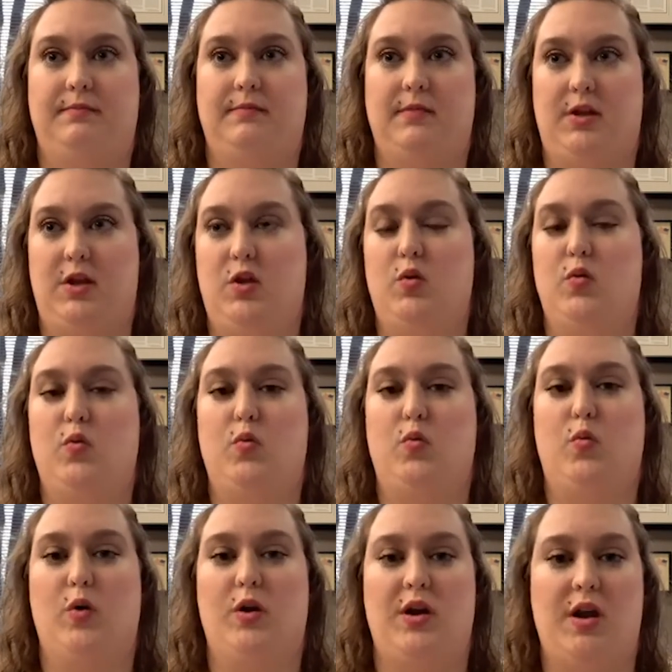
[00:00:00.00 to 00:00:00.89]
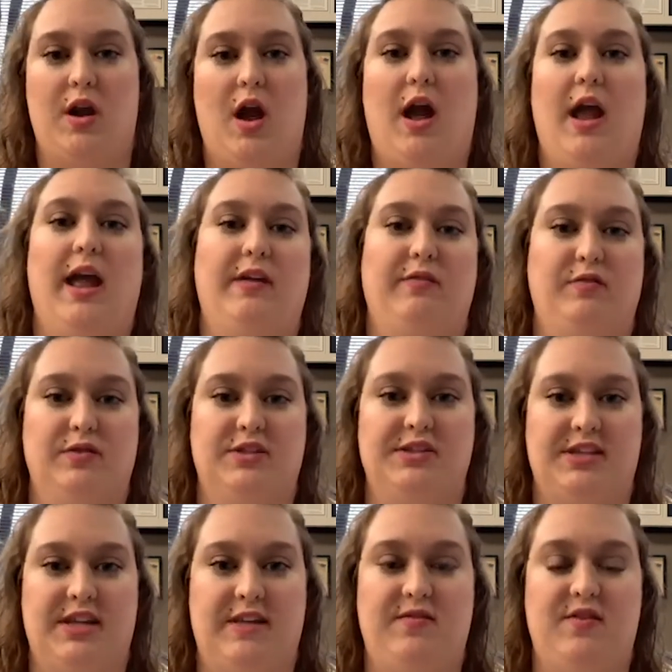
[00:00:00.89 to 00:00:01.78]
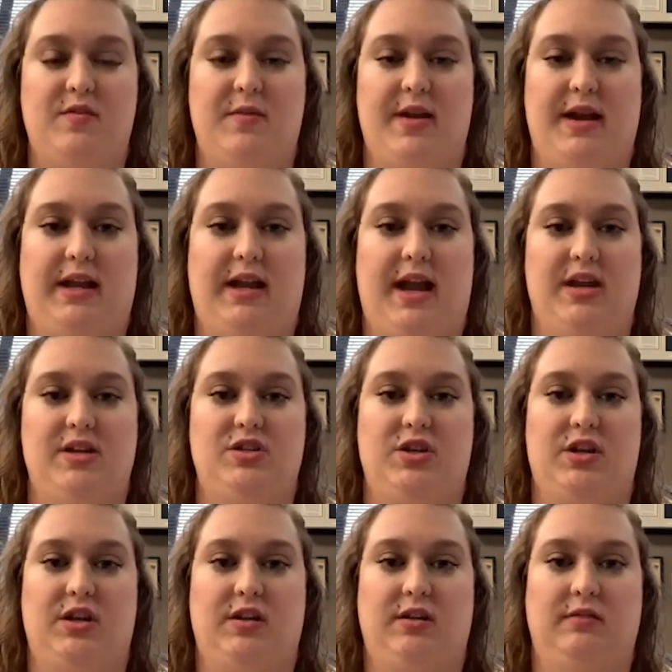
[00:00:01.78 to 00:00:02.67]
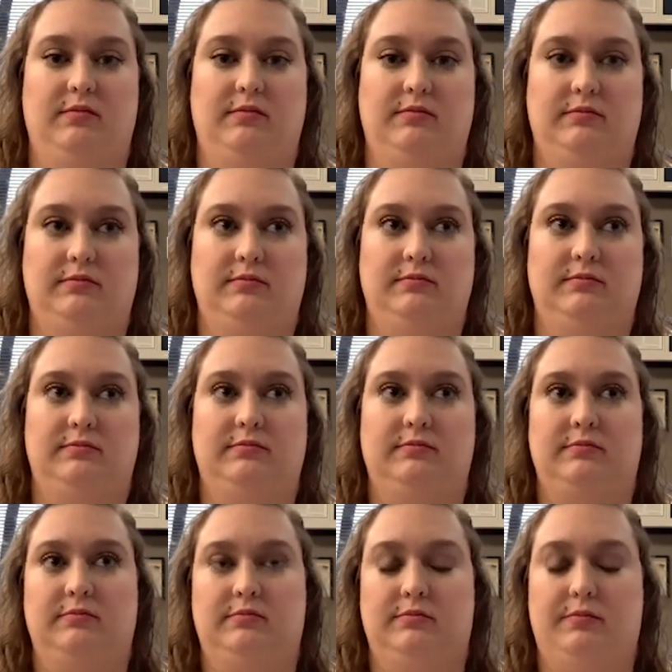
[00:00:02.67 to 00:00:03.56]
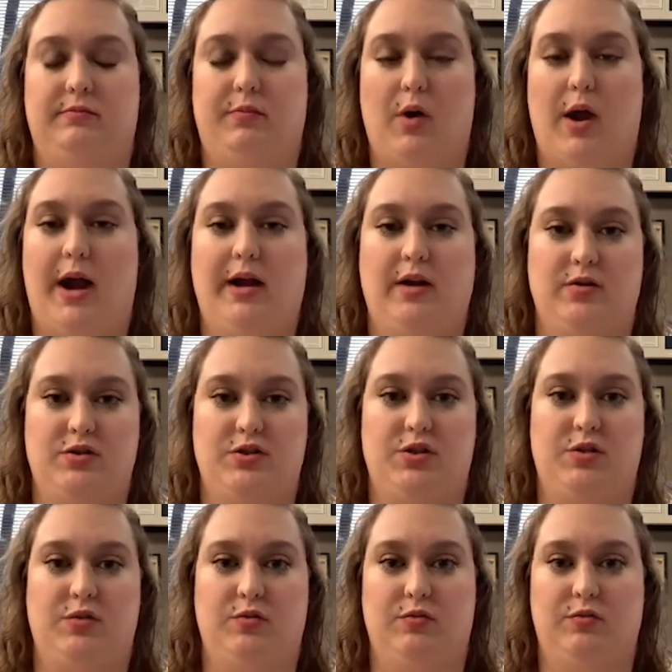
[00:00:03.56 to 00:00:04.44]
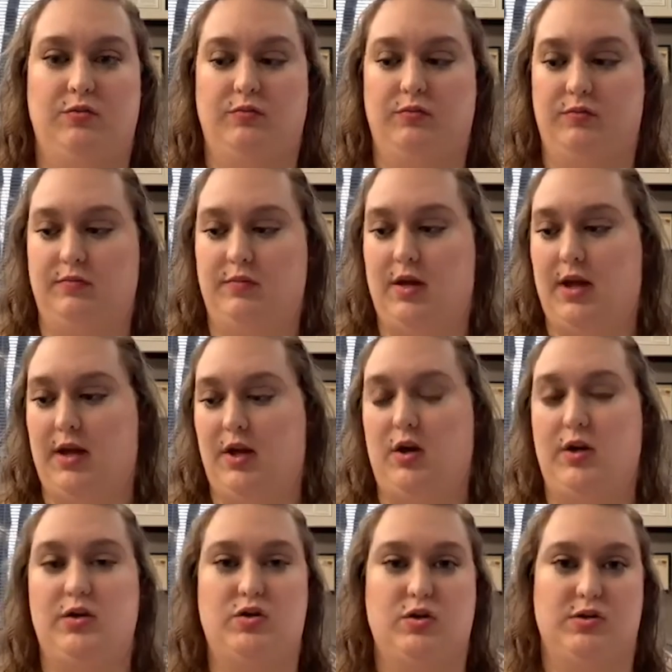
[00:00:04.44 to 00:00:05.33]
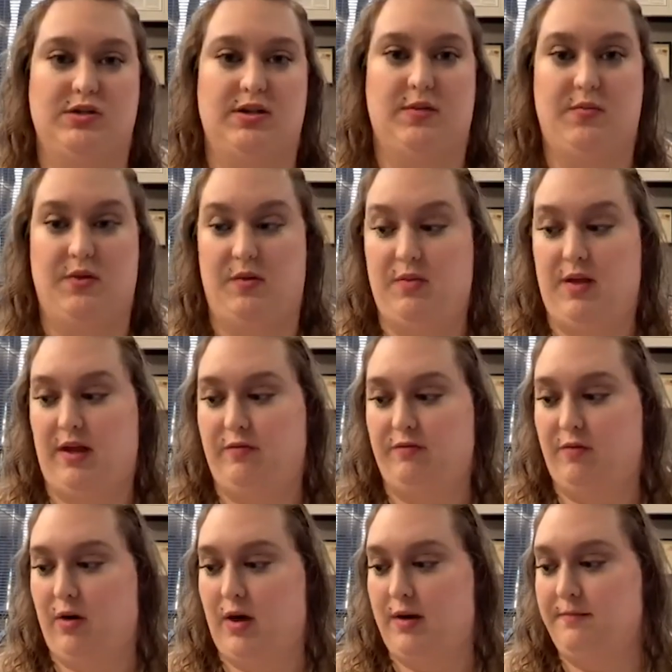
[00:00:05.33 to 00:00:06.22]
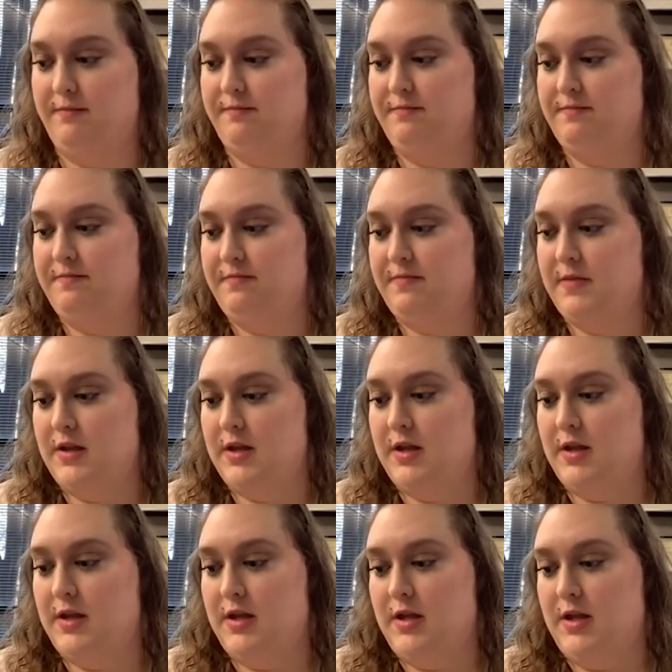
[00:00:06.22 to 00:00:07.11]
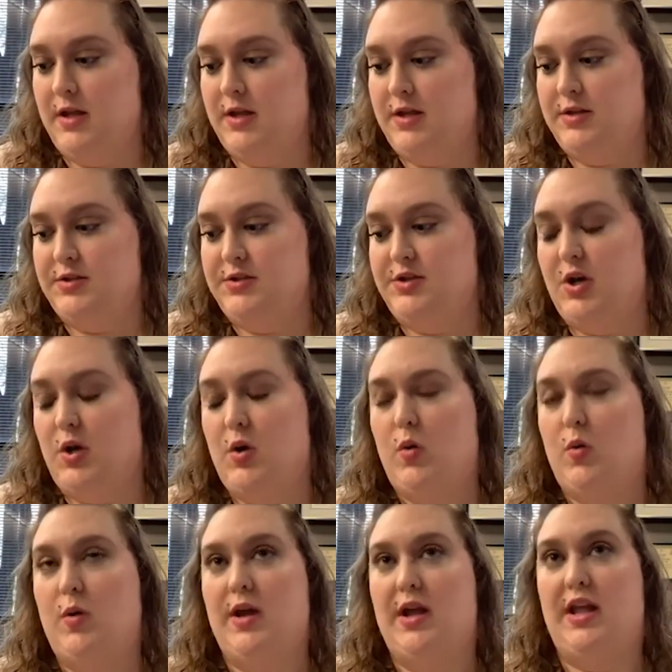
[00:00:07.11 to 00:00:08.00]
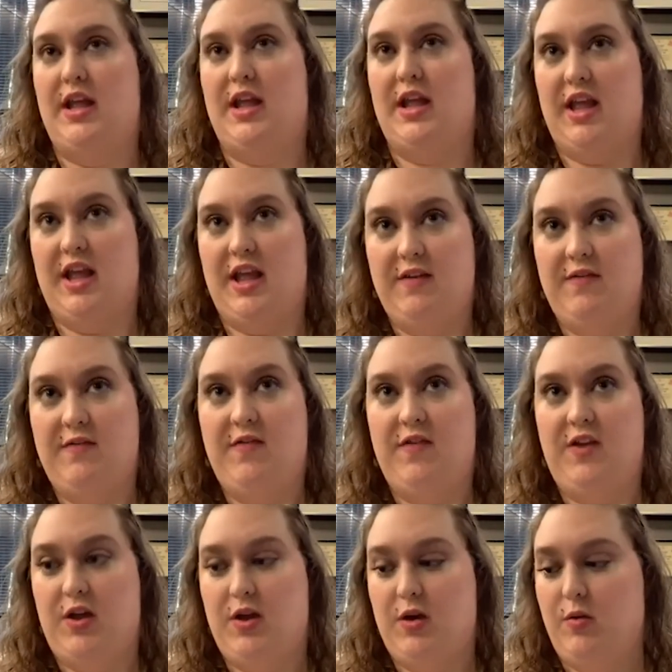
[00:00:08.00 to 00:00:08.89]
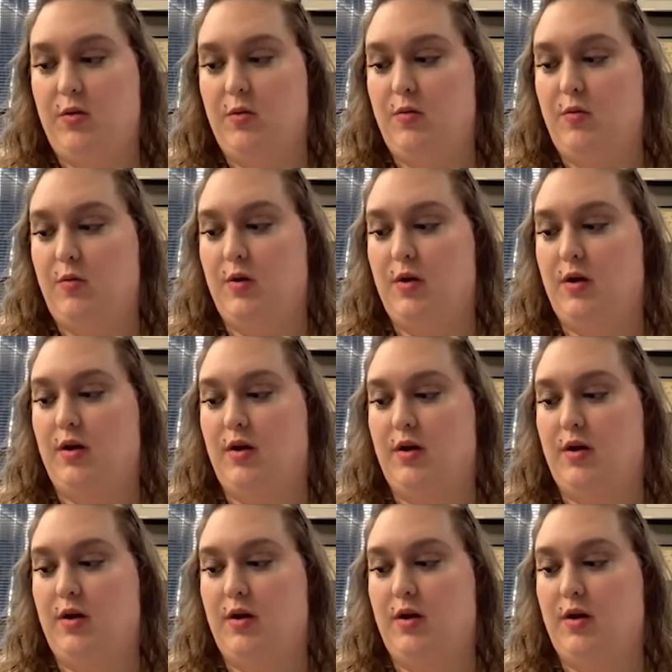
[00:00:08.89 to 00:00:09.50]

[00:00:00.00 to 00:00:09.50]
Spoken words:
you would not have received the medication prior to your insurance company paying for it. So if you